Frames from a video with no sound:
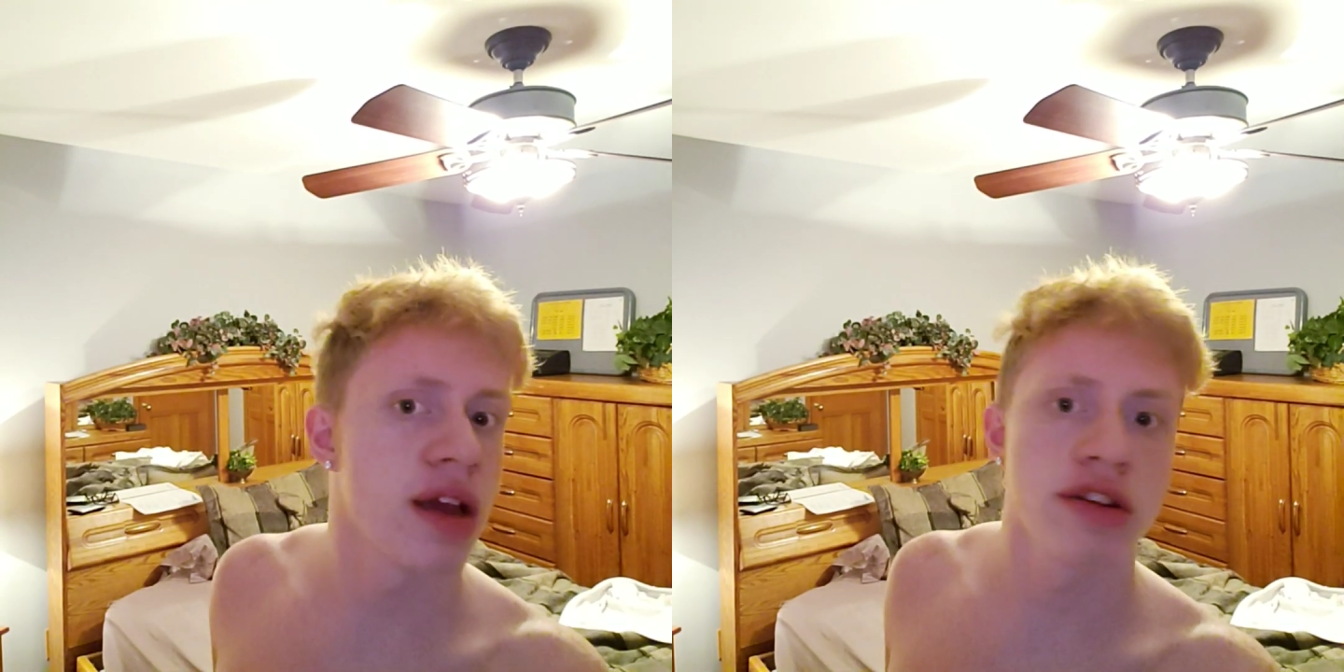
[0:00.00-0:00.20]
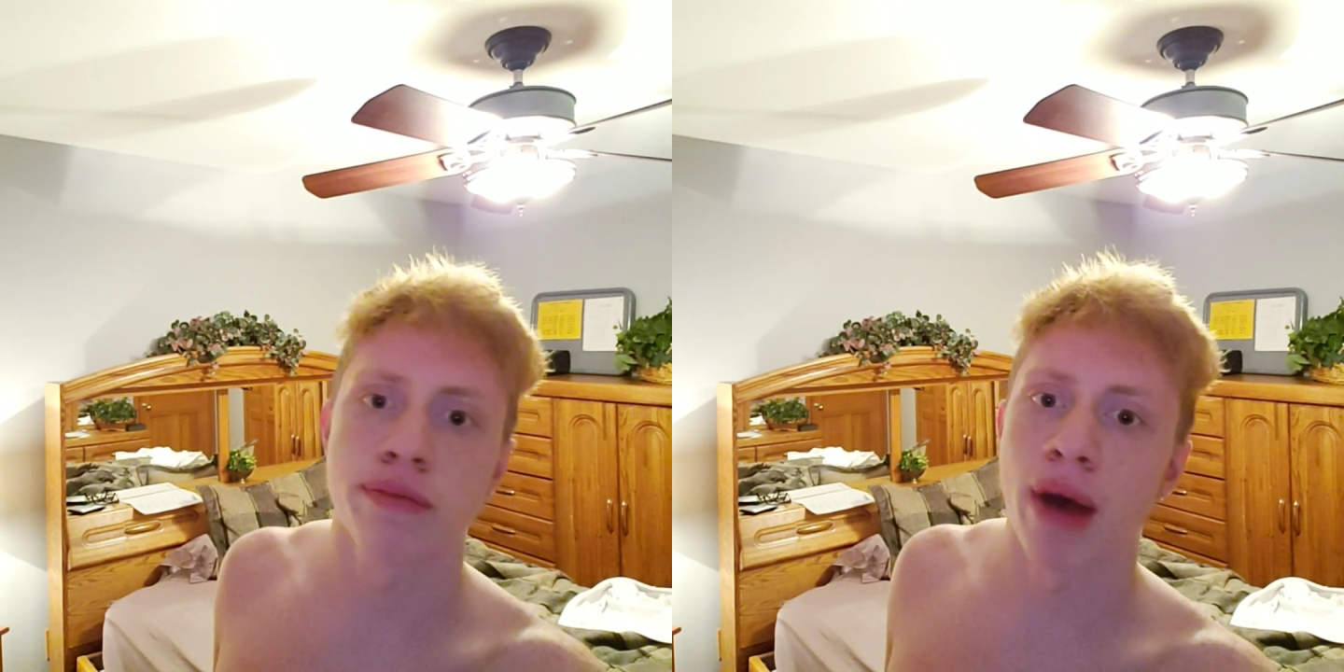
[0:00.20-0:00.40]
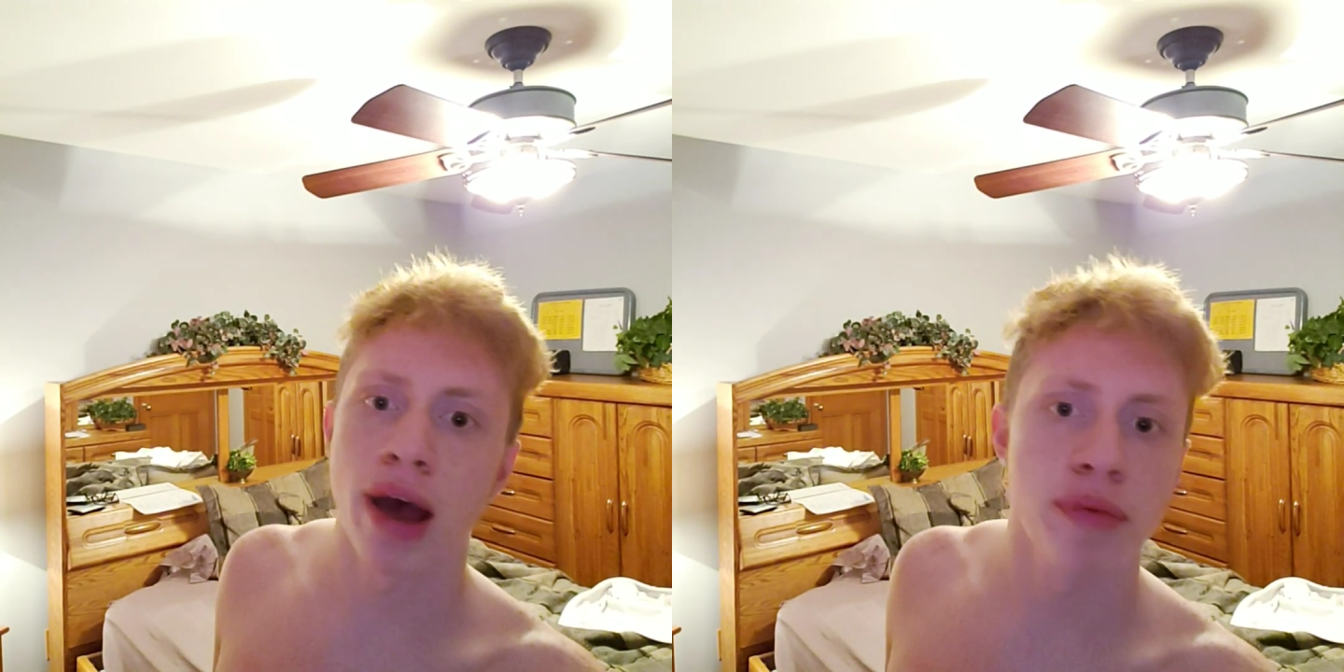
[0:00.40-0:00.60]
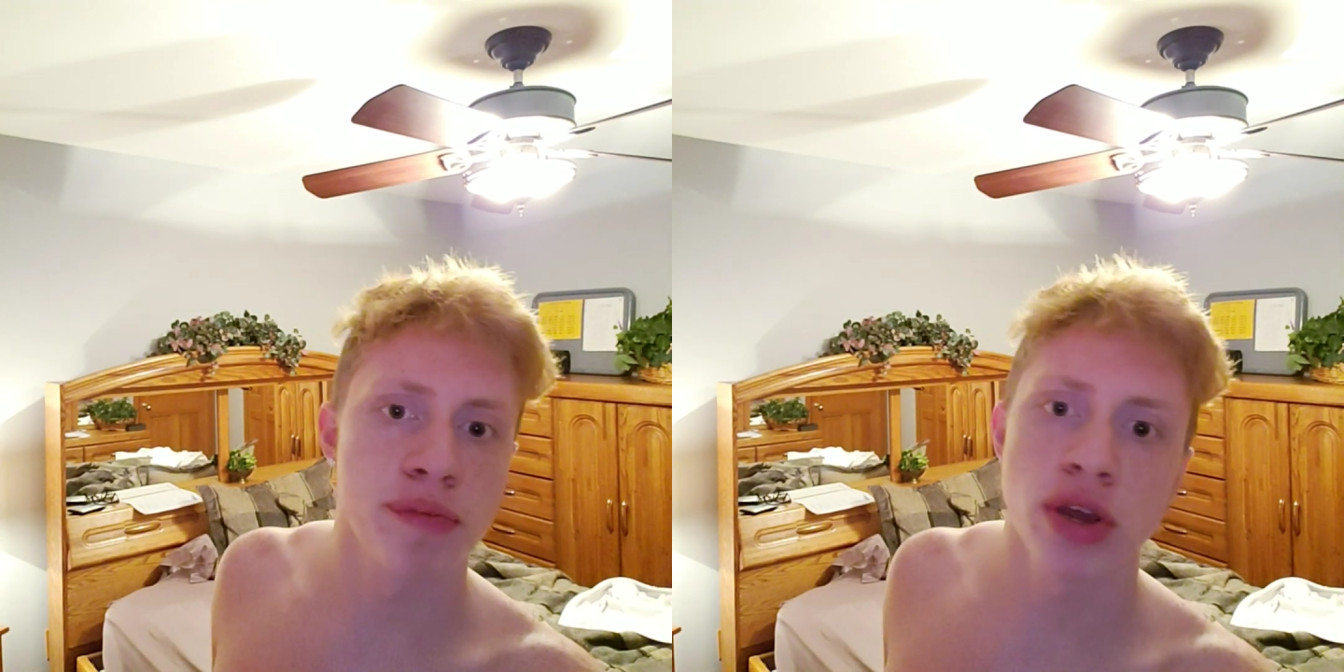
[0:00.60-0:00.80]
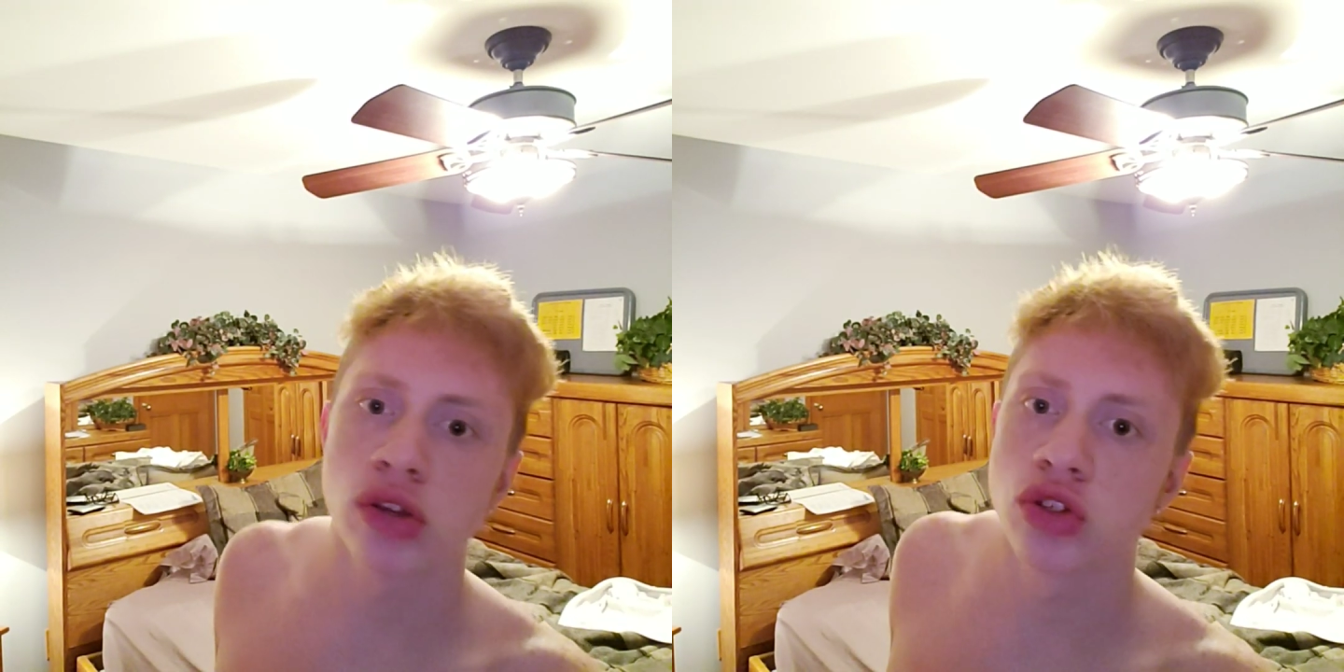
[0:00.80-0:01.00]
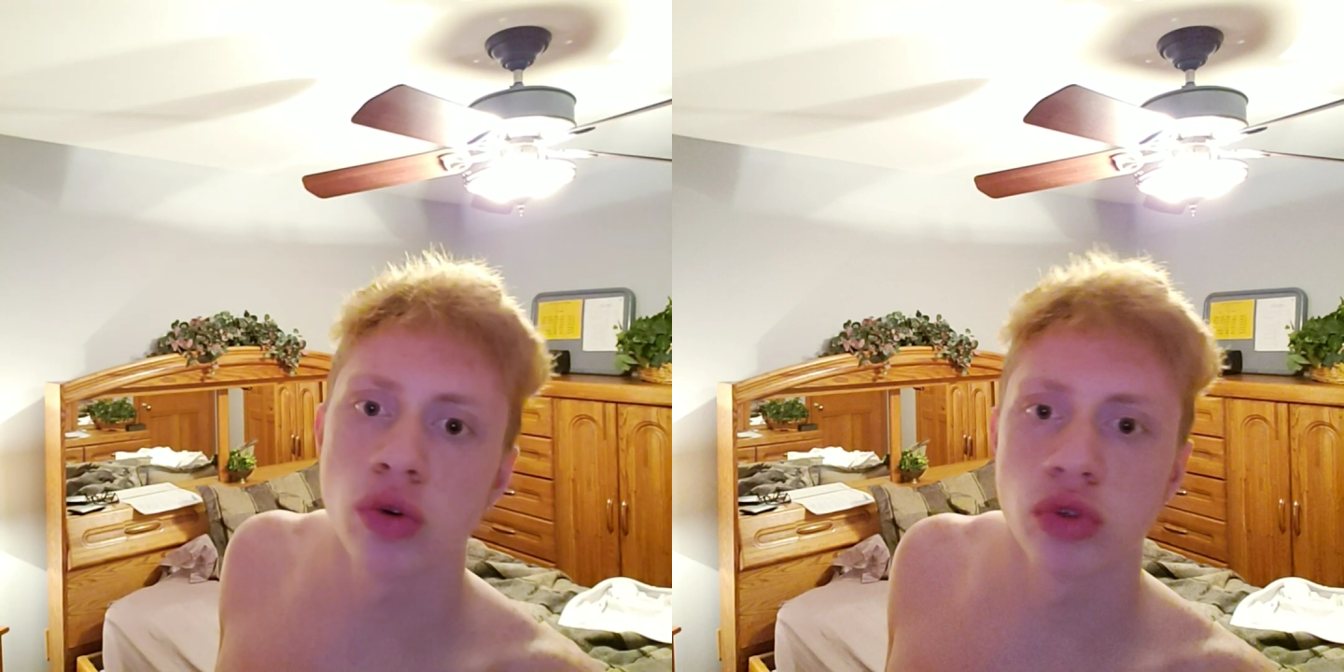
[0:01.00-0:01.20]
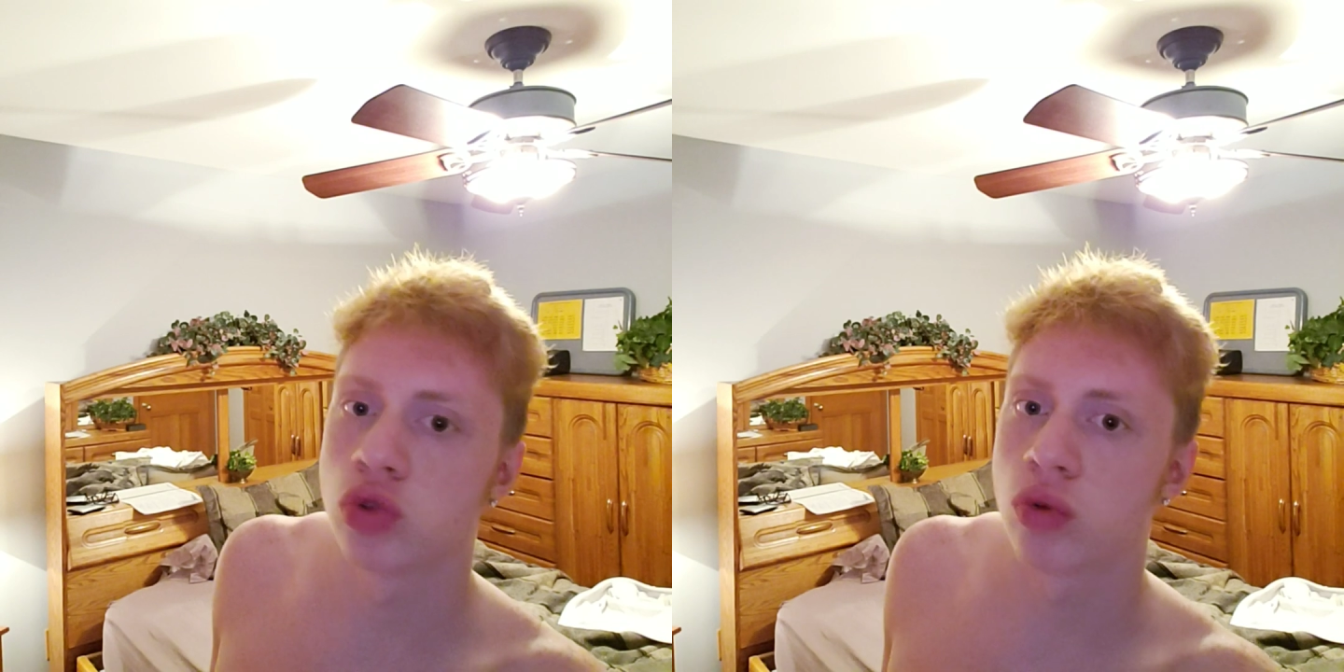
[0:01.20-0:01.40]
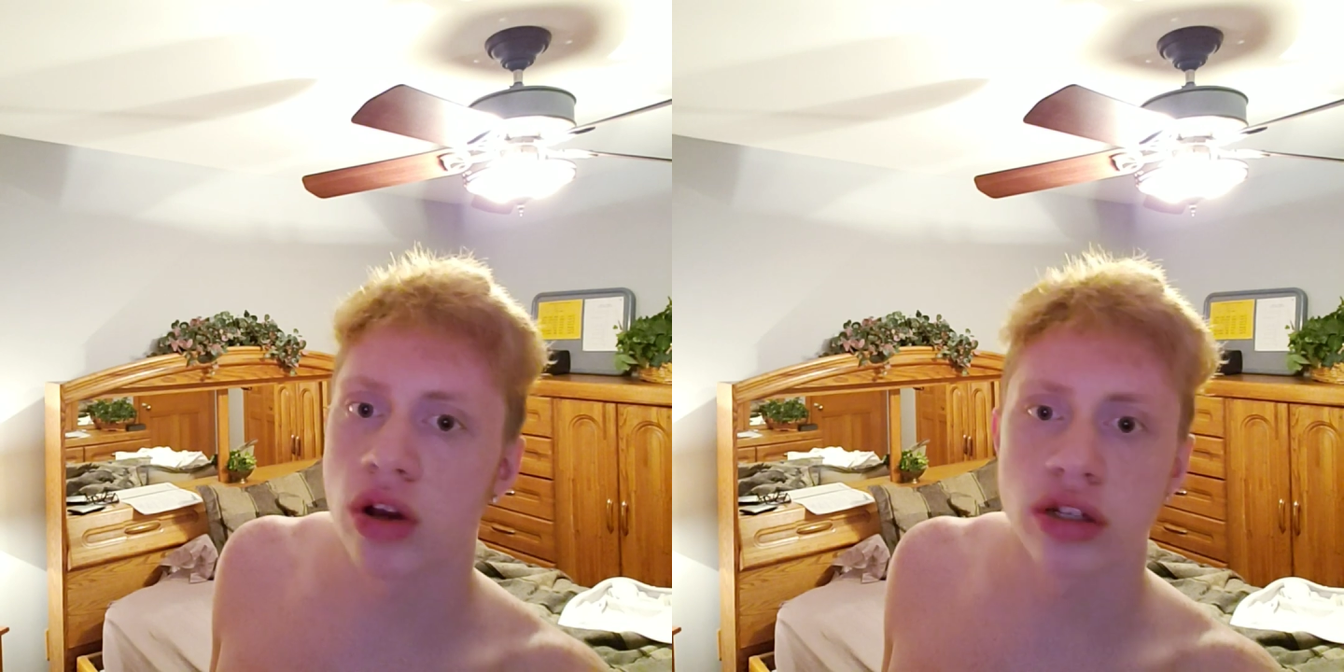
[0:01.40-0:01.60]
They out here popping pills,
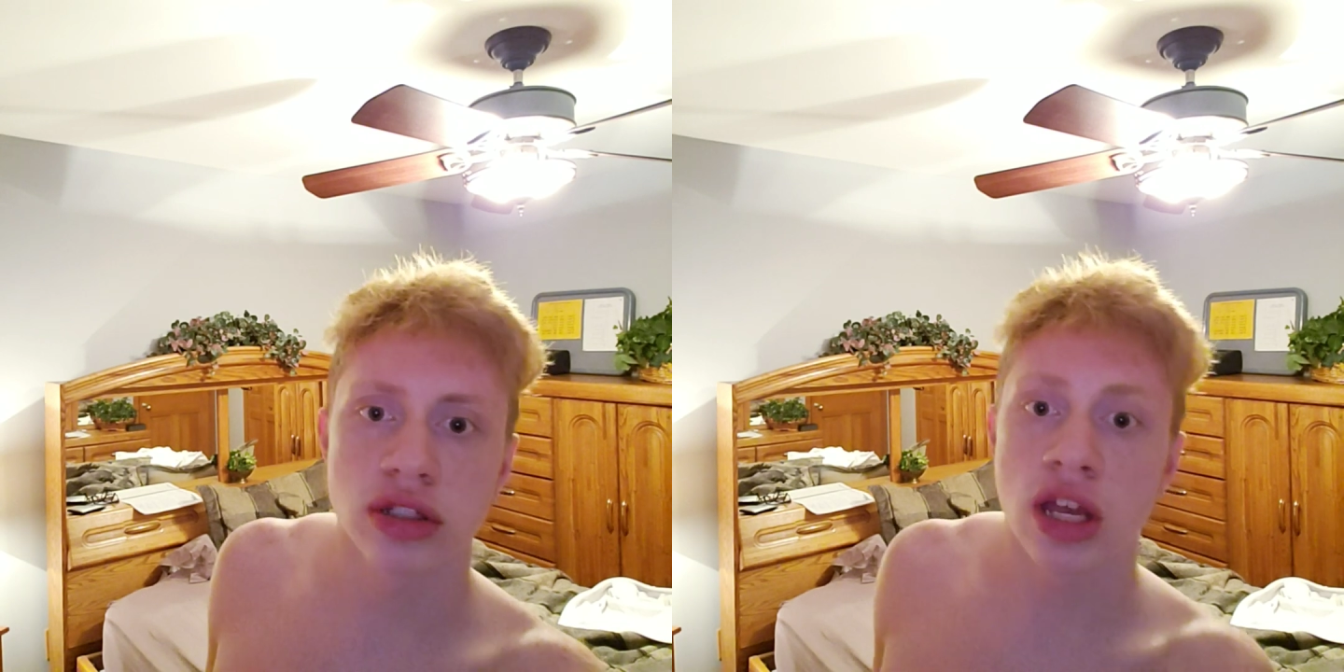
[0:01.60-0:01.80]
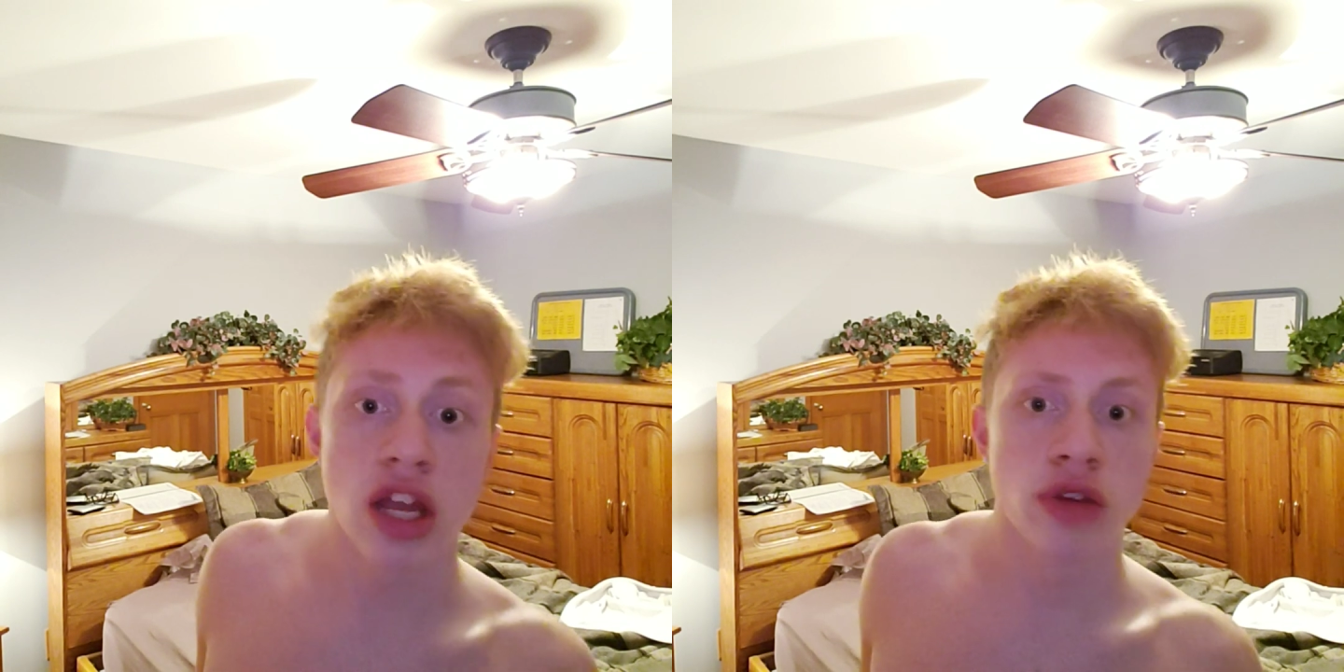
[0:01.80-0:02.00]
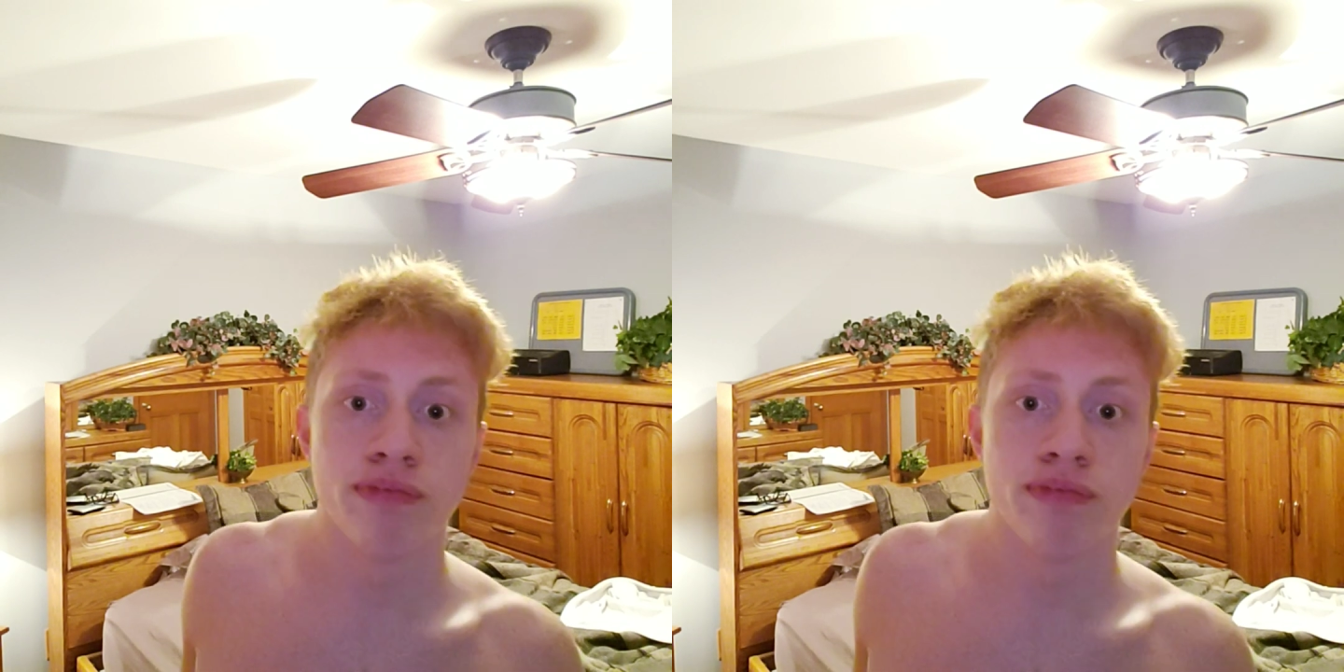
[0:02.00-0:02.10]
doing drugs.